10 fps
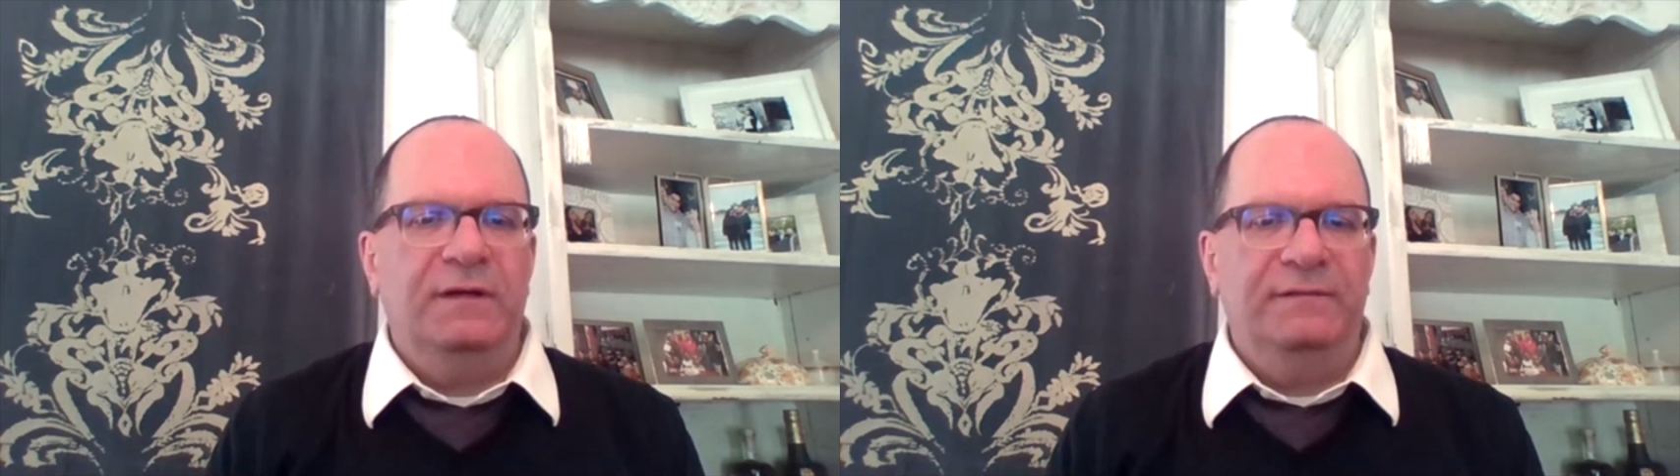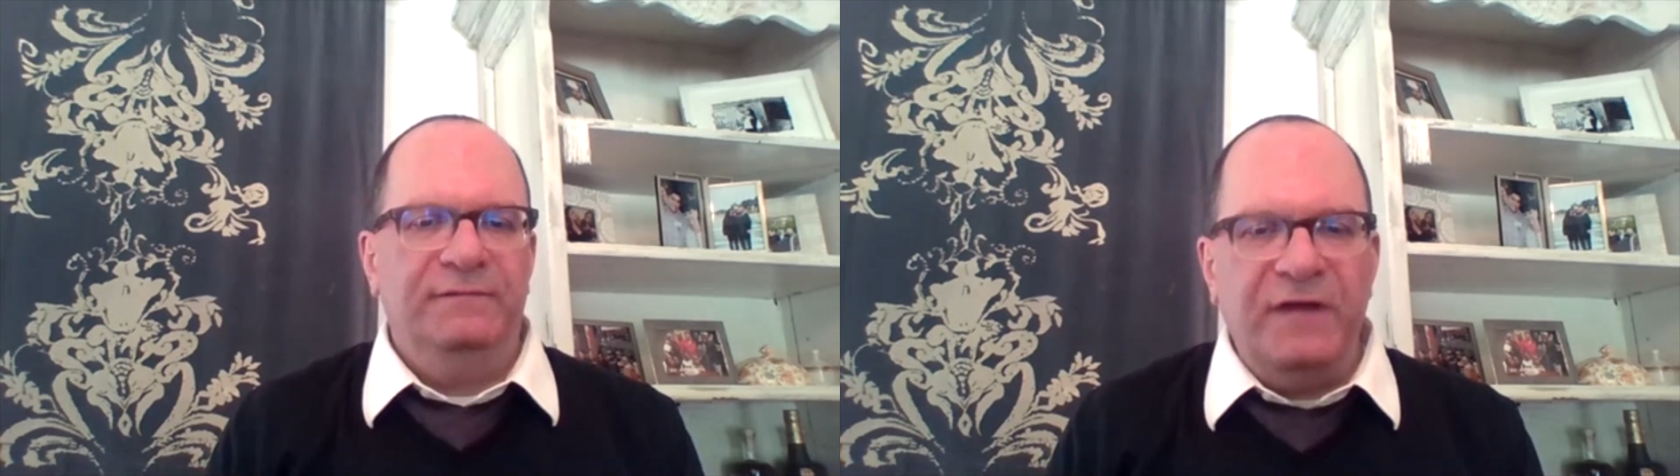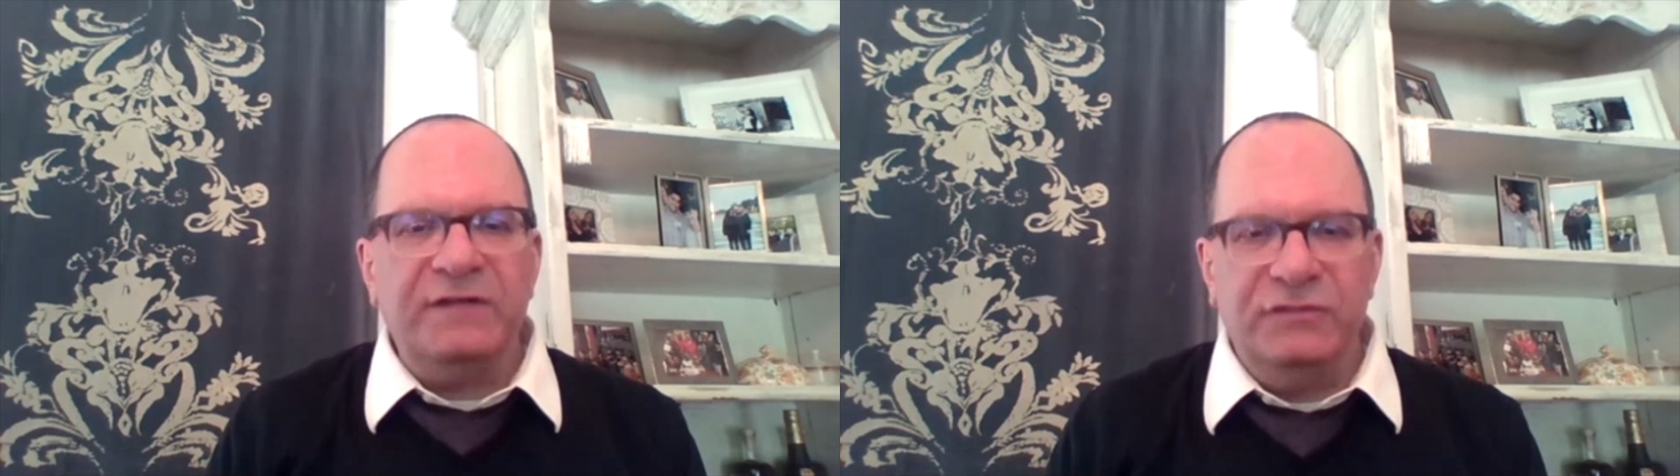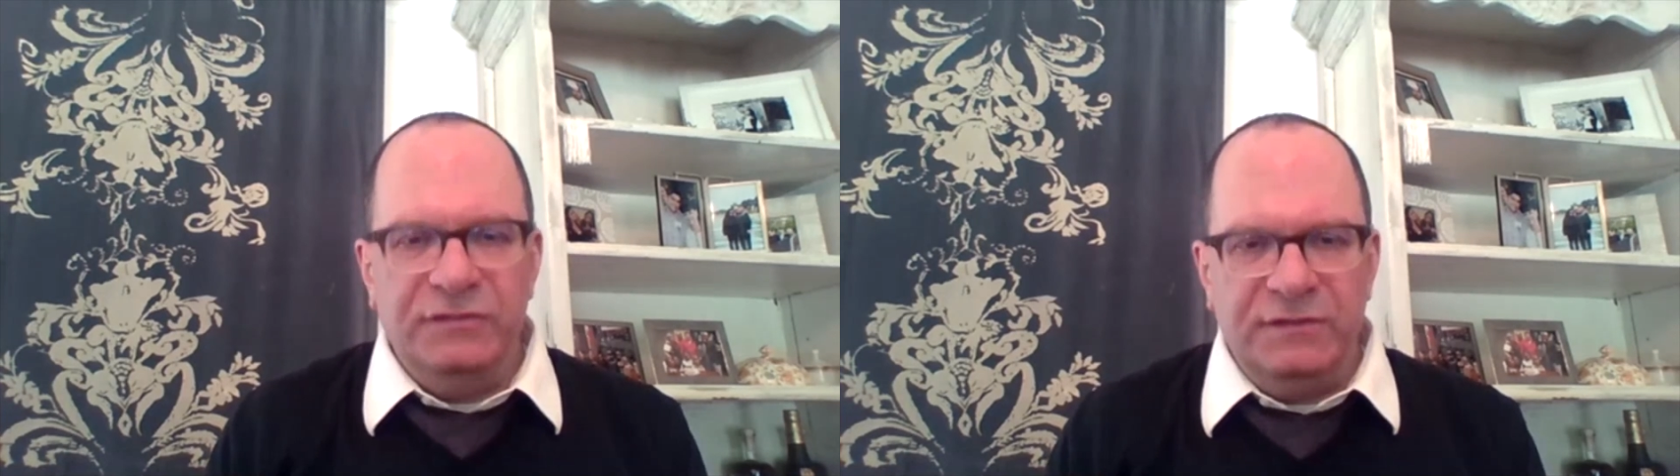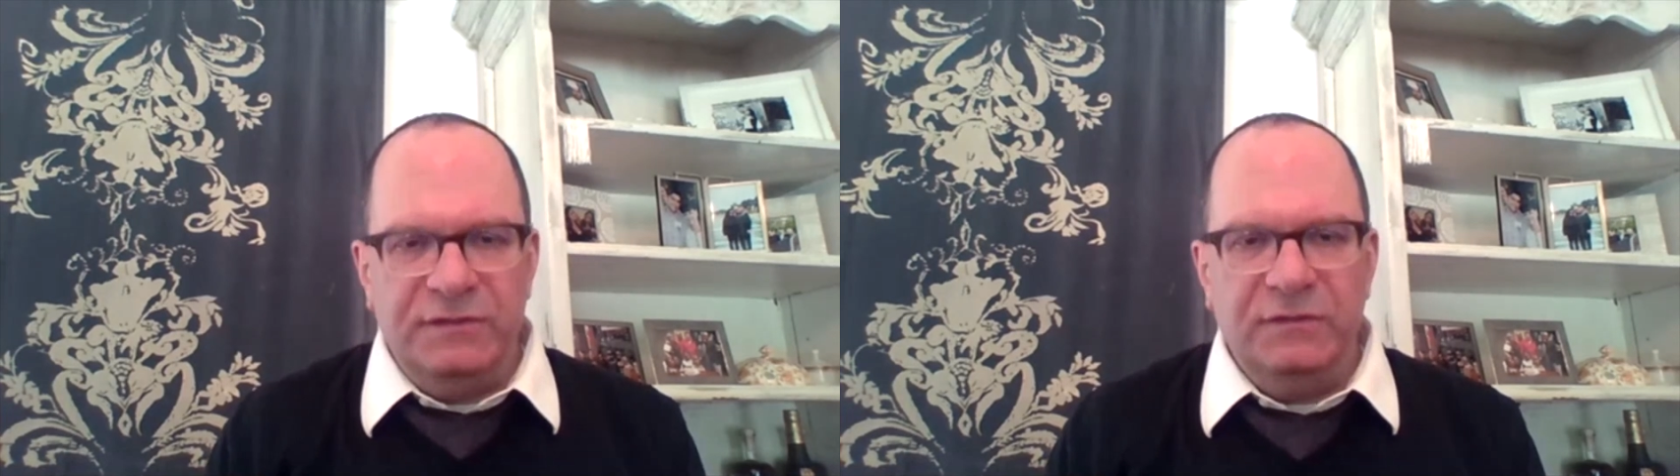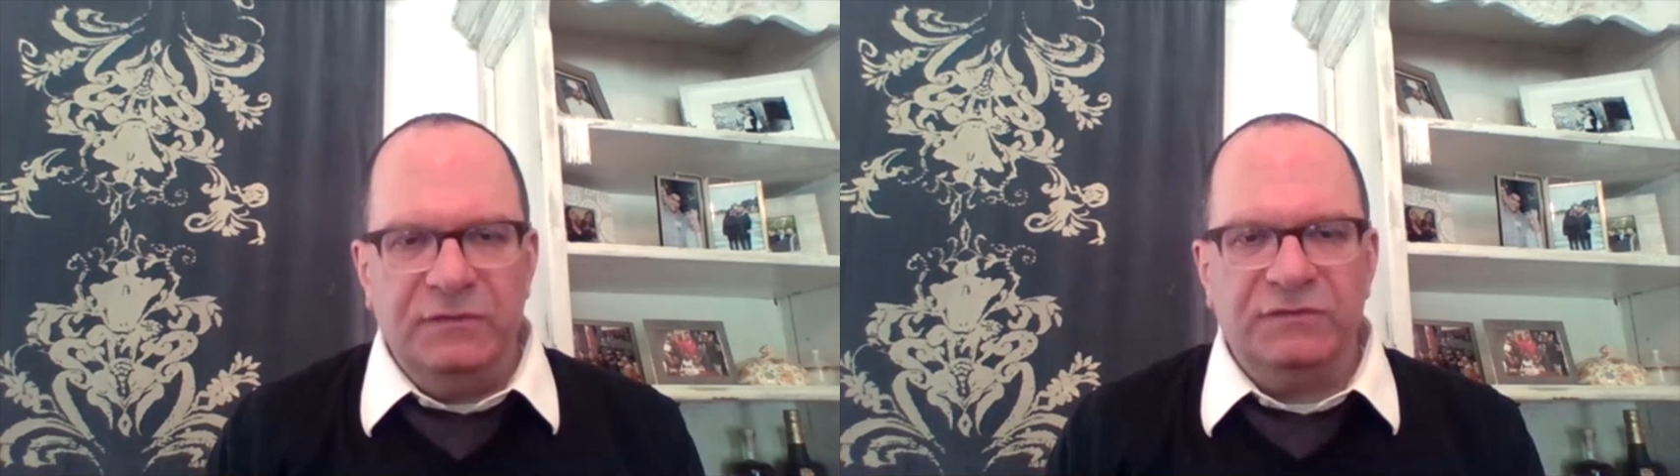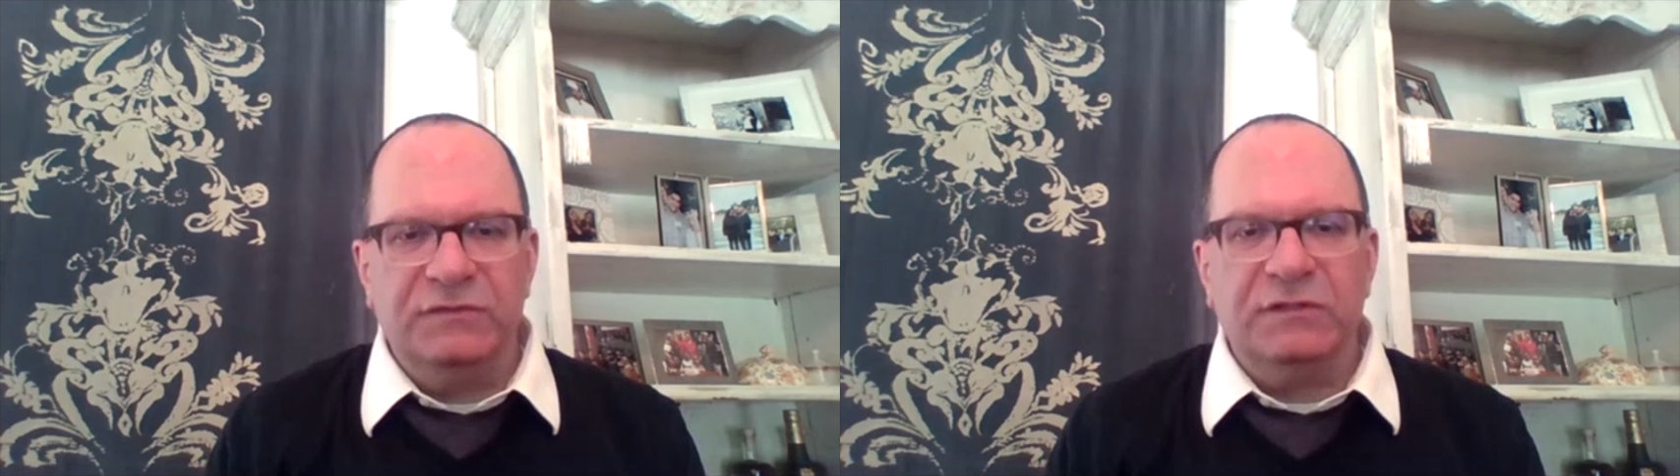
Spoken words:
infections in those